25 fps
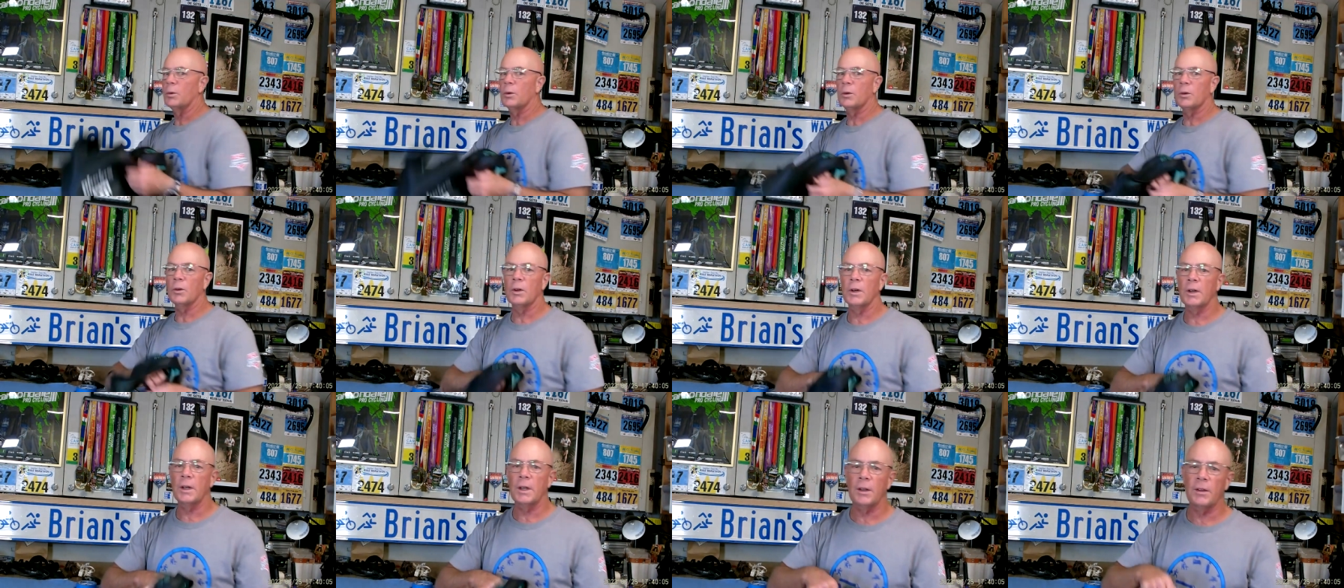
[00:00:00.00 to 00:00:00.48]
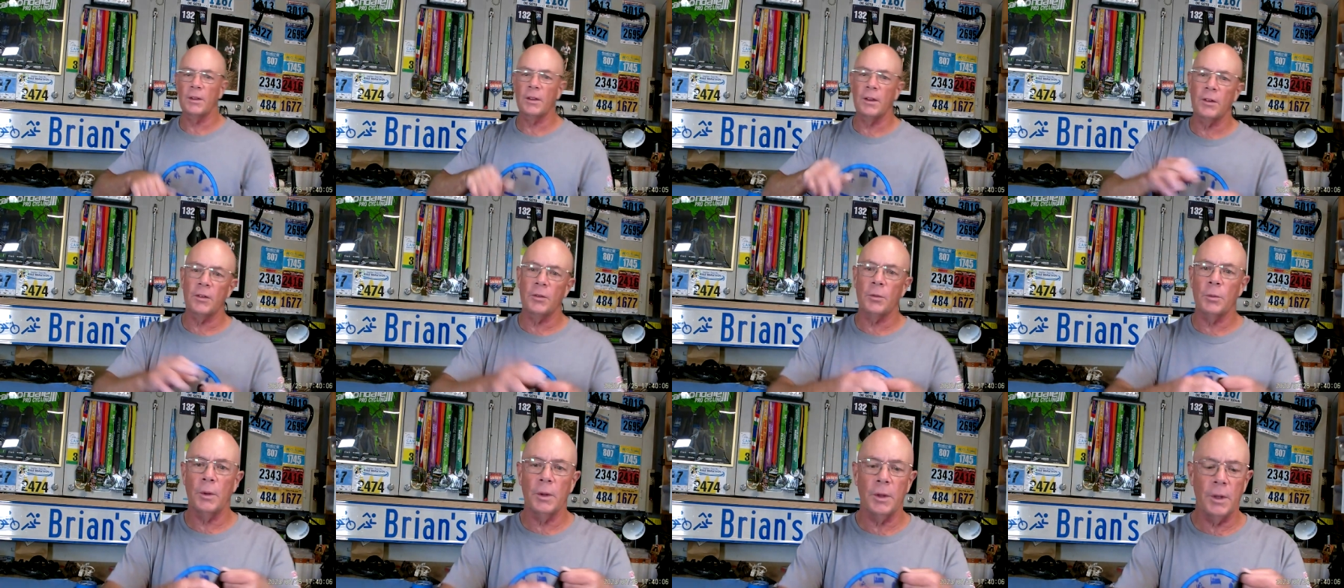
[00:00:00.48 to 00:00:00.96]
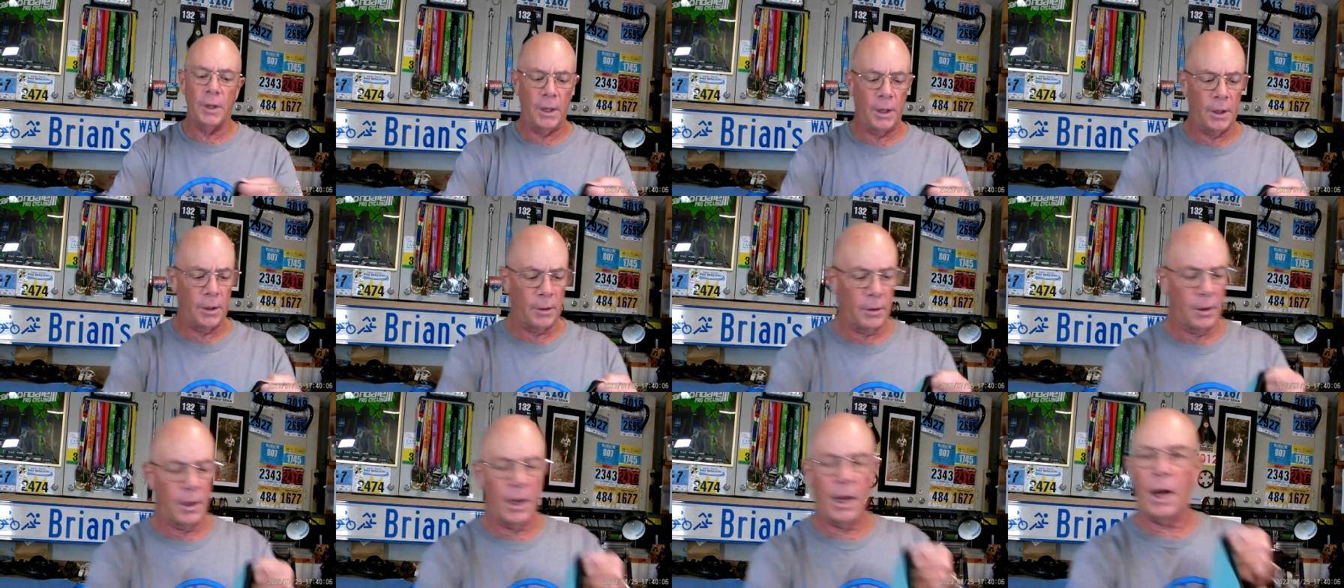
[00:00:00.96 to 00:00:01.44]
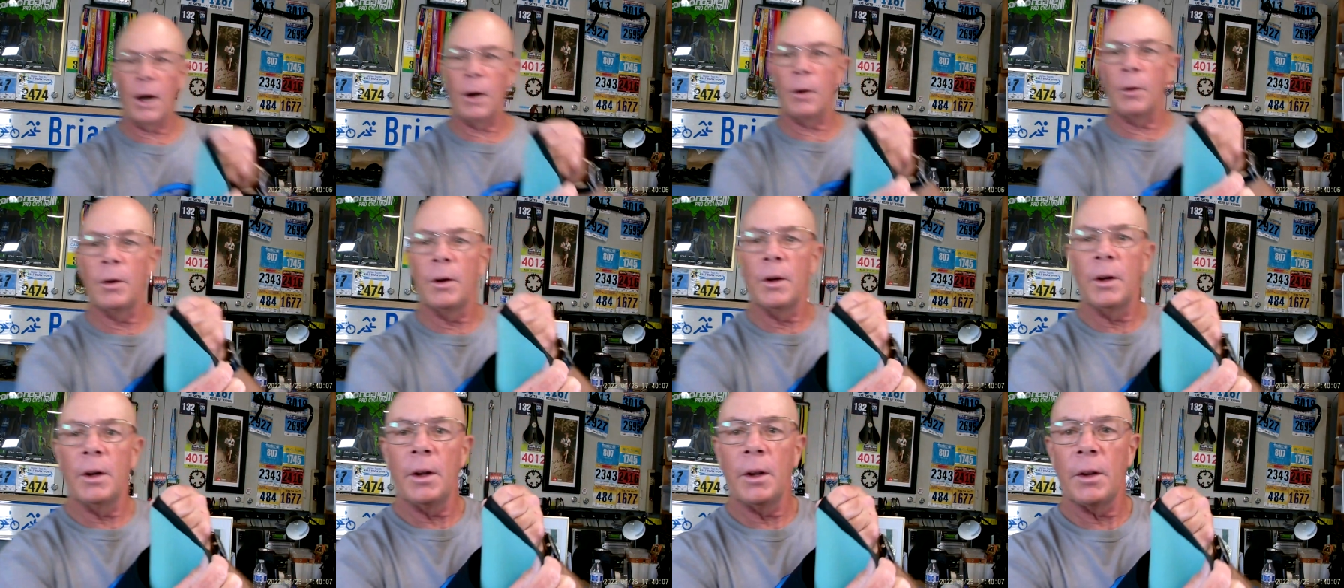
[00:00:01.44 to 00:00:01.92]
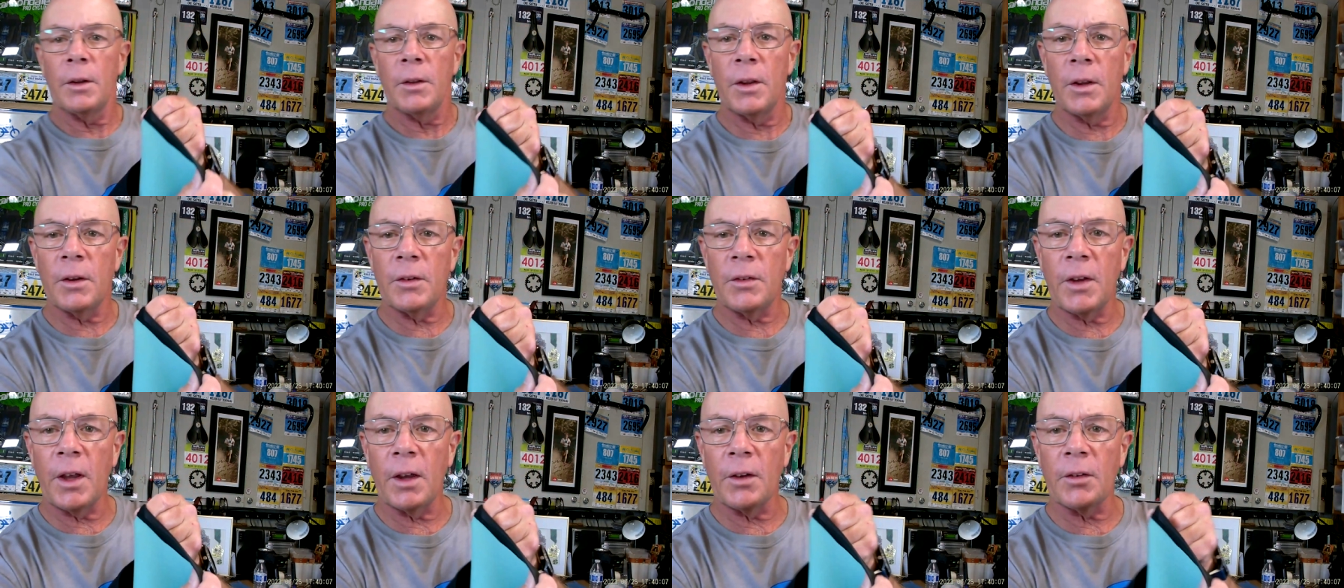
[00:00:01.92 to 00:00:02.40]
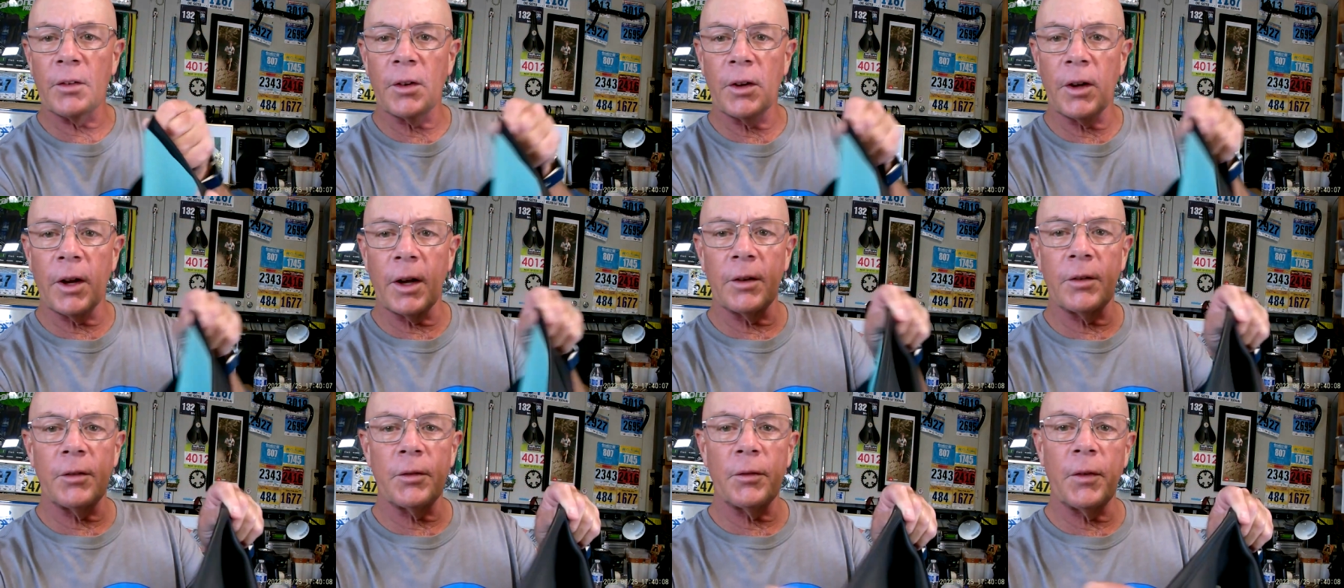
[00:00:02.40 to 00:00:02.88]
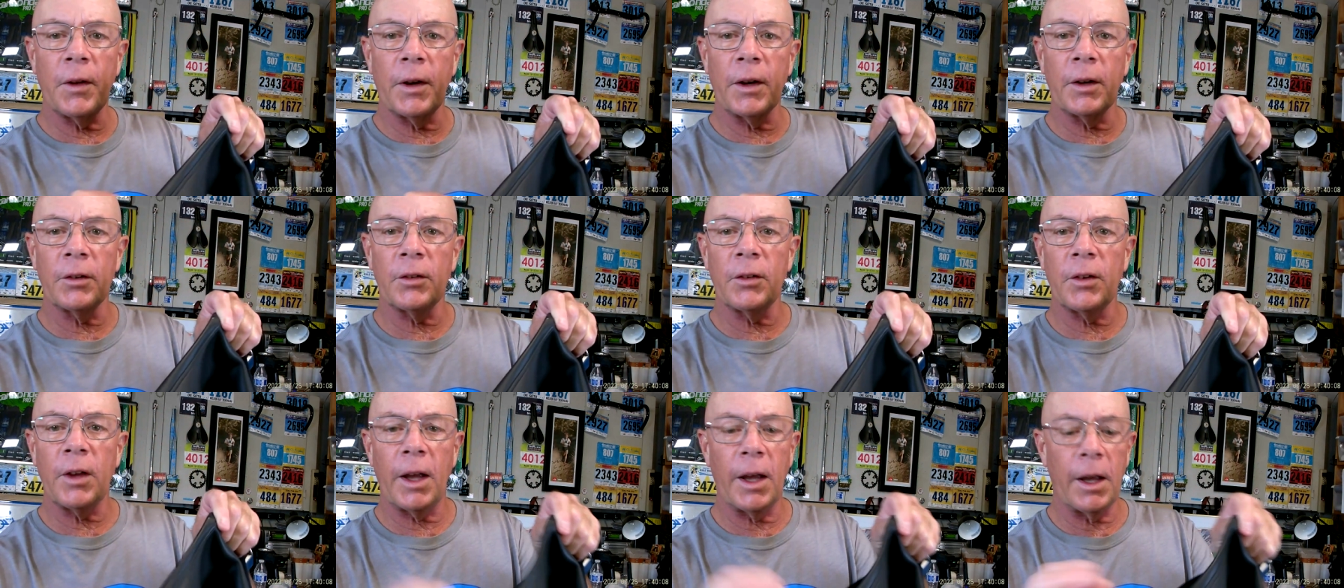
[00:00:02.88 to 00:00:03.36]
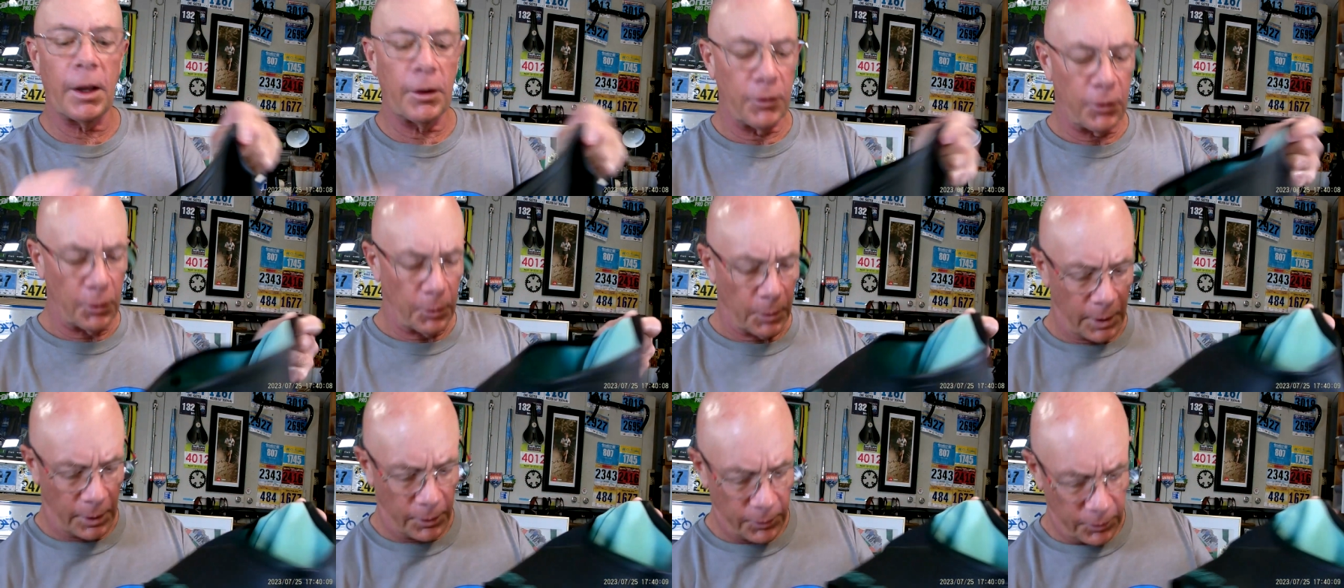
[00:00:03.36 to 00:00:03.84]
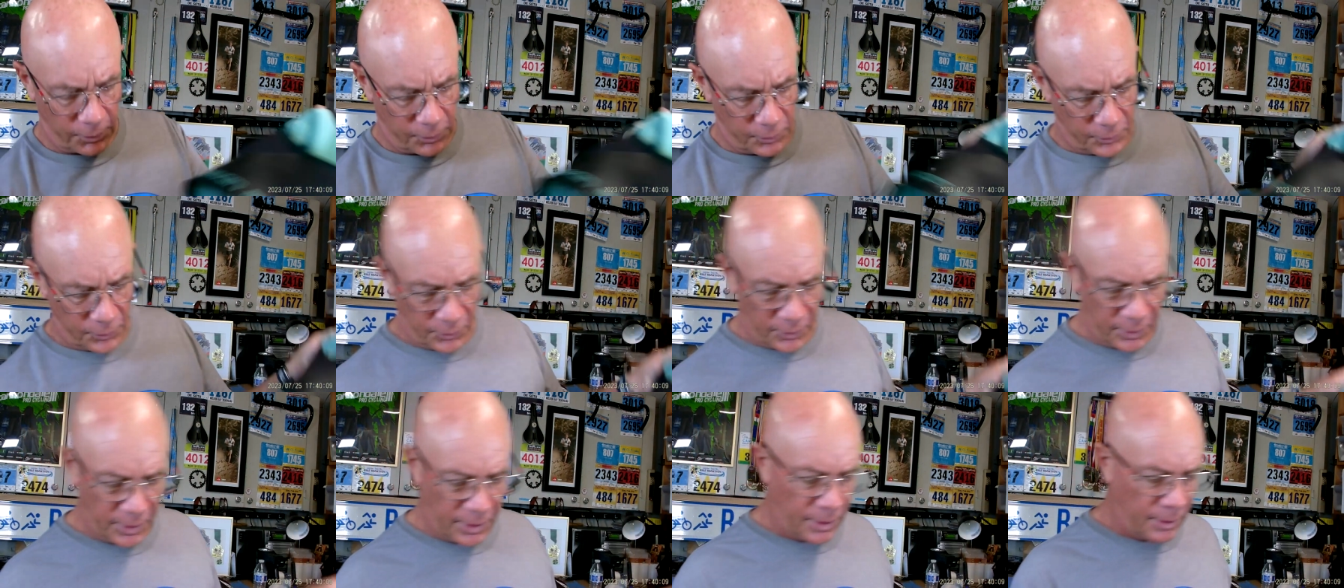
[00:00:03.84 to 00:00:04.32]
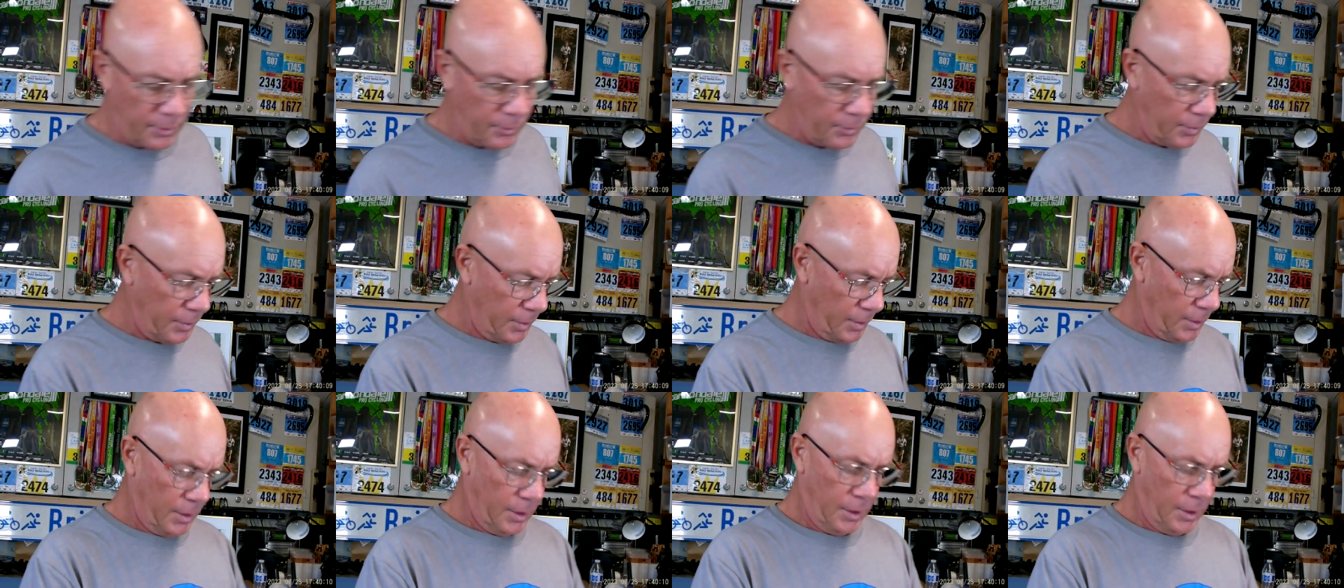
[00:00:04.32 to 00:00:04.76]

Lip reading: we'll look at this one here, how this has a nice finished edge around the sleeve,